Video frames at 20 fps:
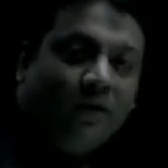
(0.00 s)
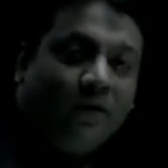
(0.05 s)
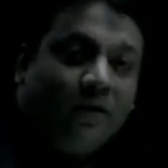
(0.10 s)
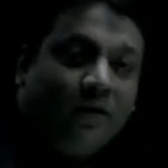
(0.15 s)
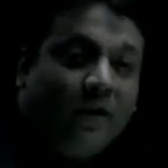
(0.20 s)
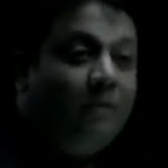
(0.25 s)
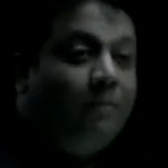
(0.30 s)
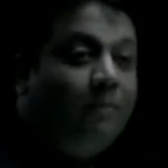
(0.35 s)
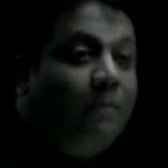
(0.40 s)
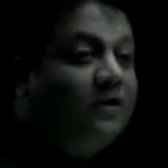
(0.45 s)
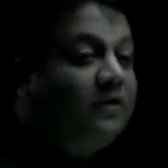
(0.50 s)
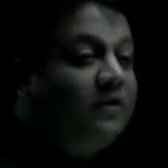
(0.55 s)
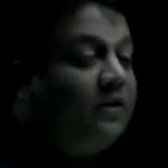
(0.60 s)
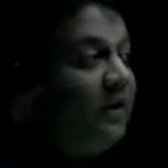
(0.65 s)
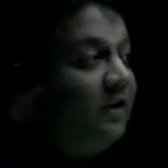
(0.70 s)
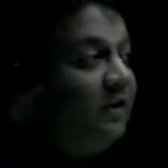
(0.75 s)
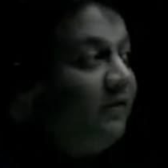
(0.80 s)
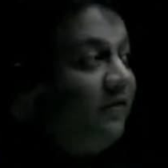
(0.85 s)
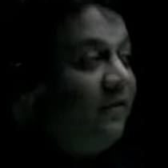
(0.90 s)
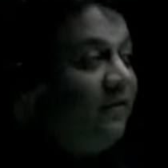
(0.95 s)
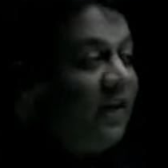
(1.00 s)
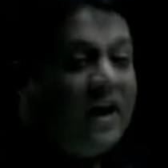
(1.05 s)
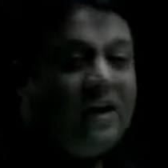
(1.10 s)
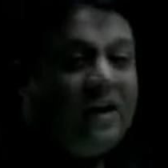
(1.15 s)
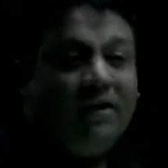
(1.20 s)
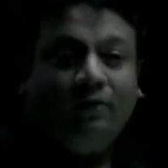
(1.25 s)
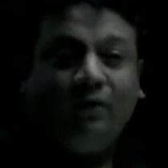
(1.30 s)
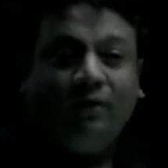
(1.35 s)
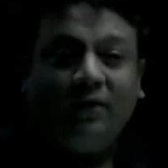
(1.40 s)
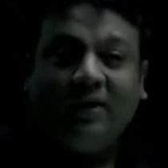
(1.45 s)
Then budgeted
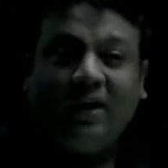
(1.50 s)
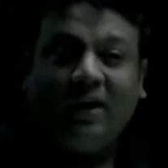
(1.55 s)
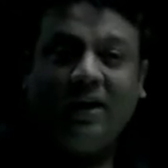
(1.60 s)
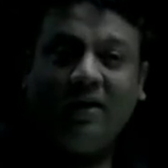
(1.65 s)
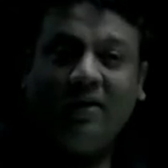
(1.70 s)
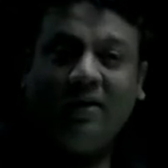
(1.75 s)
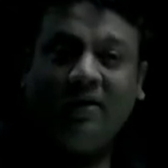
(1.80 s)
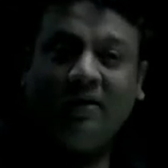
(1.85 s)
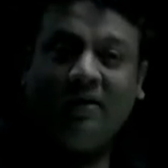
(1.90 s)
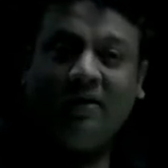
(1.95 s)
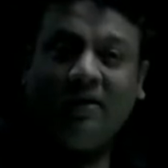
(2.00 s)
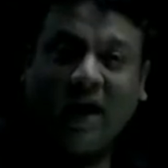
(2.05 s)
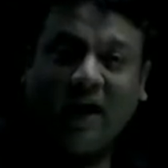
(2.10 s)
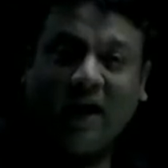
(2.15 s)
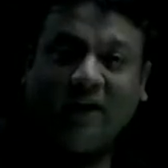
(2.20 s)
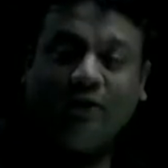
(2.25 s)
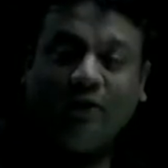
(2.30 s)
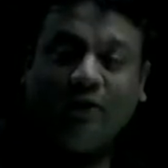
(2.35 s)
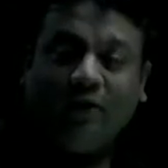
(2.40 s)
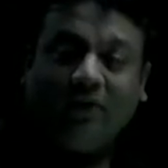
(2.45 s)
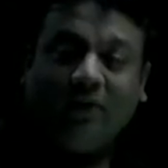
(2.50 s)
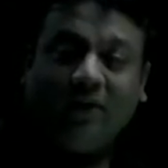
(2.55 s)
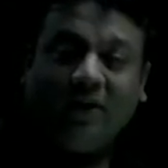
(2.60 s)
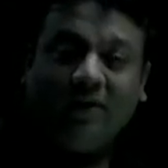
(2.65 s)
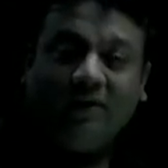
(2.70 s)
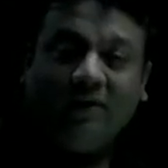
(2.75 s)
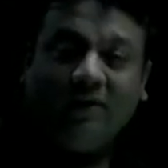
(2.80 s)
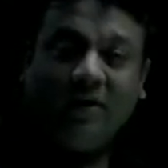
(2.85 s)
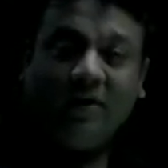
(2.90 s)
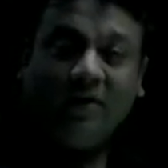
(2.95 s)
sales with the actual
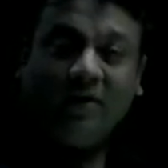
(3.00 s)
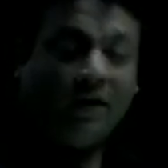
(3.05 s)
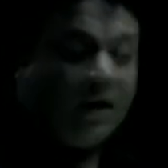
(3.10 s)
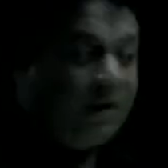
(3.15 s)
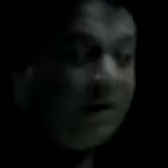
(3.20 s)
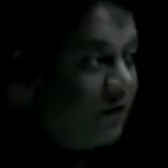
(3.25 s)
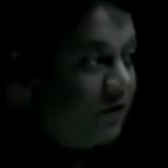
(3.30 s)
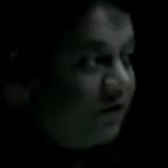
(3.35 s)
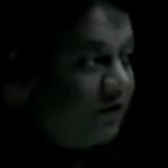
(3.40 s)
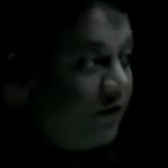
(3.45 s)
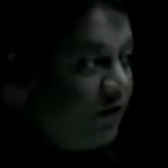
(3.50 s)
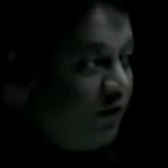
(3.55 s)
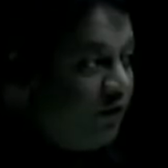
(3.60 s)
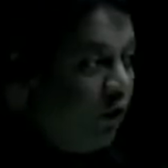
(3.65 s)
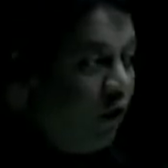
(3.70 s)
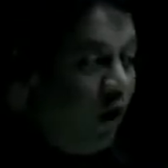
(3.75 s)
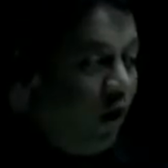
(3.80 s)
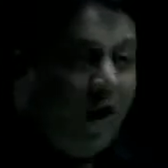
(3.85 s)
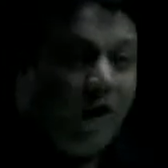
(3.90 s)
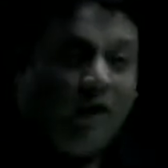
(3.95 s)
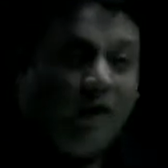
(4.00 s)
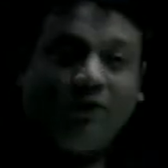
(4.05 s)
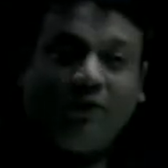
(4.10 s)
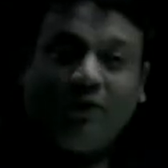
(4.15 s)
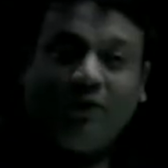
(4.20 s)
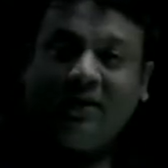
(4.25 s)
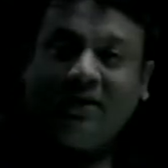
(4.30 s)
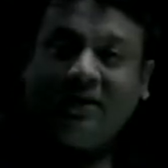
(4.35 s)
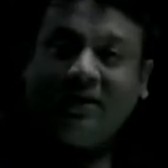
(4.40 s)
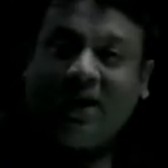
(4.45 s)
sales, then budgeted cost
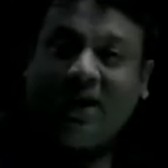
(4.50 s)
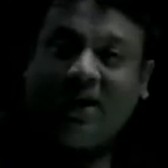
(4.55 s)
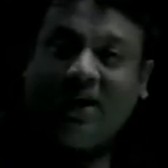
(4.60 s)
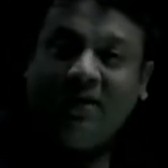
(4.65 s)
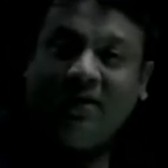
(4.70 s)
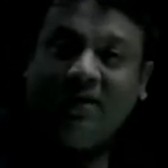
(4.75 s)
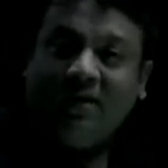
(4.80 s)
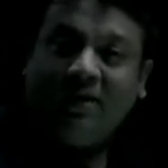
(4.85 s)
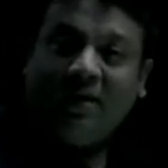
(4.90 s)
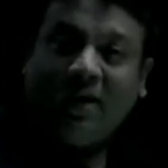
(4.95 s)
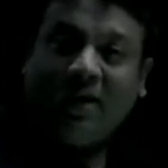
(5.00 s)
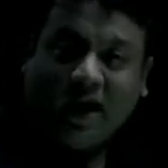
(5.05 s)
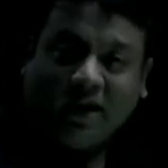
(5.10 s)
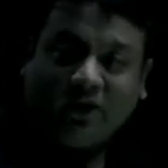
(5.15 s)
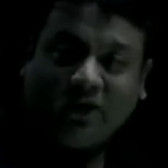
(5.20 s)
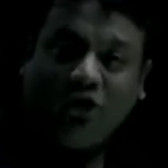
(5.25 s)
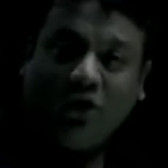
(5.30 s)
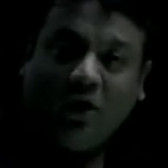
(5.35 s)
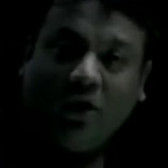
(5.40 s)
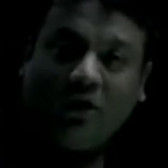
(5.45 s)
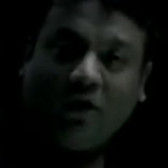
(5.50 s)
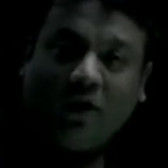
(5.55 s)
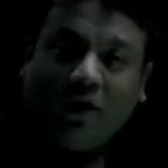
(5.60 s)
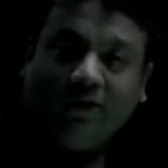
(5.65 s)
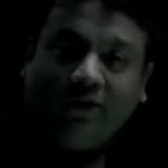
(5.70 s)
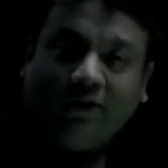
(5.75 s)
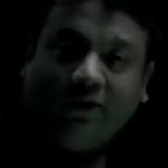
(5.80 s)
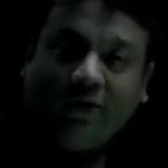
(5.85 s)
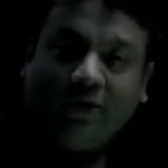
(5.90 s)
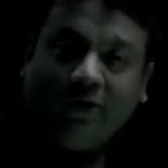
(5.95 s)
with the actual
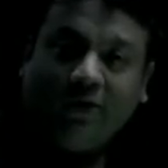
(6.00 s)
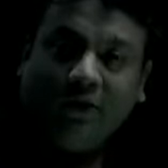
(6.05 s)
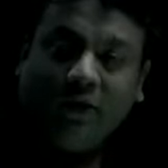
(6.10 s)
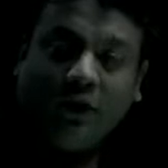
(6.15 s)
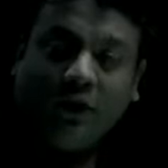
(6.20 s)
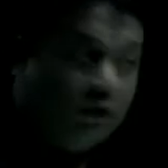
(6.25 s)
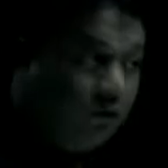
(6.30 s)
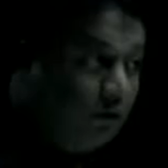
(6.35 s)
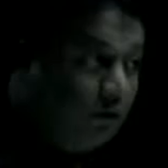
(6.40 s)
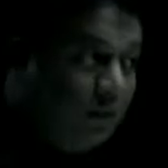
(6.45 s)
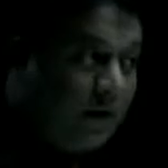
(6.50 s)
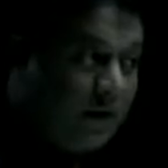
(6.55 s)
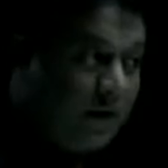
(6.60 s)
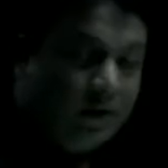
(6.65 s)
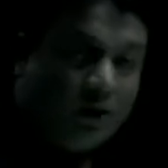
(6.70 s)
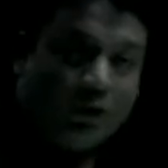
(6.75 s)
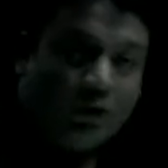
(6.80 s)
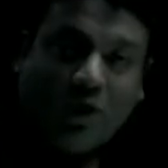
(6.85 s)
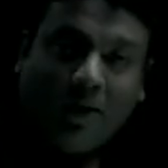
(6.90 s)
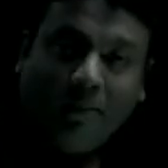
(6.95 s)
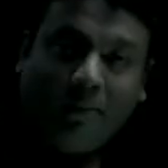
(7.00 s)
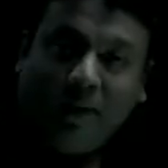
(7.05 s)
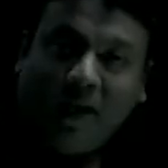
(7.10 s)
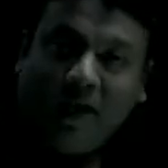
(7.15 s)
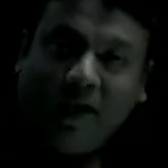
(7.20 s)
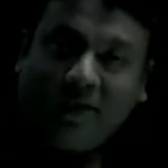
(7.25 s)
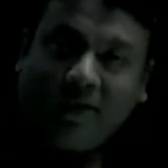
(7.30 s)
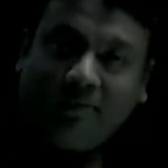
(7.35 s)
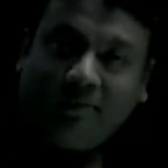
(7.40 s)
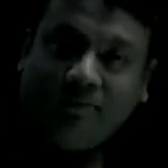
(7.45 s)
cost. You will be able to
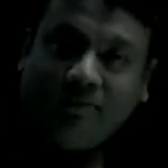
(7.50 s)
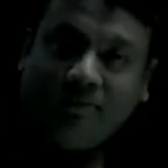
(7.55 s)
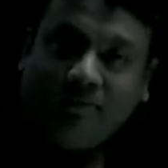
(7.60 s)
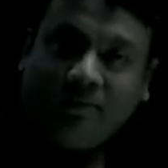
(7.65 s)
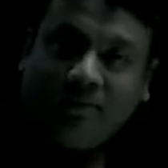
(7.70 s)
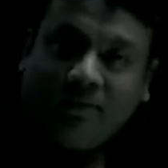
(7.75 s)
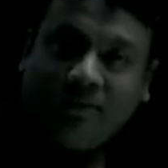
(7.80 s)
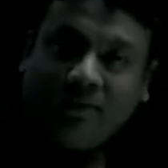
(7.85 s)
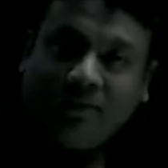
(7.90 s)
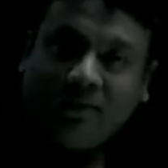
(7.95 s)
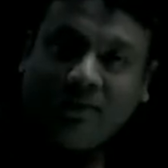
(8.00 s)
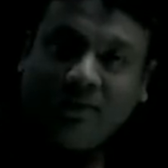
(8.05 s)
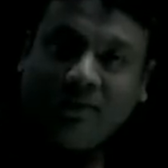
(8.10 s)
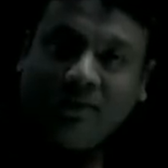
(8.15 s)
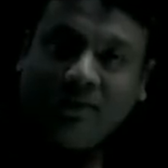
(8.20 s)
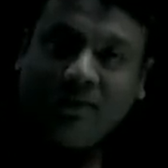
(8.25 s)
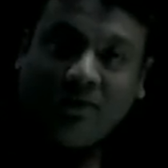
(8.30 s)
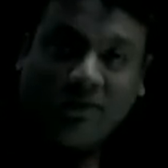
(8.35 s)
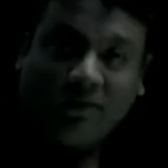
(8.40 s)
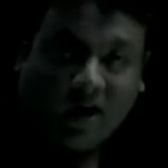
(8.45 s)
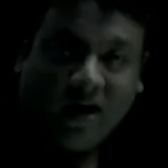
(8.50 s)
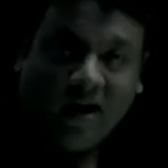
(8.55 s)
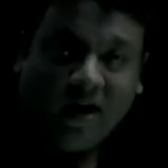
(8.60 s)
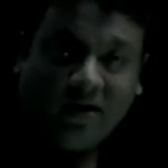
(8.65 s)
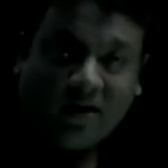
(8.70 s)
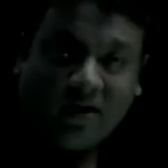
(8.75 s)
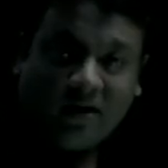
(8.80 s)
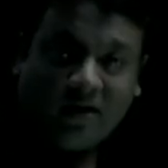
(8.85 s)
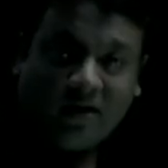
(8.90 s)
compare them, right?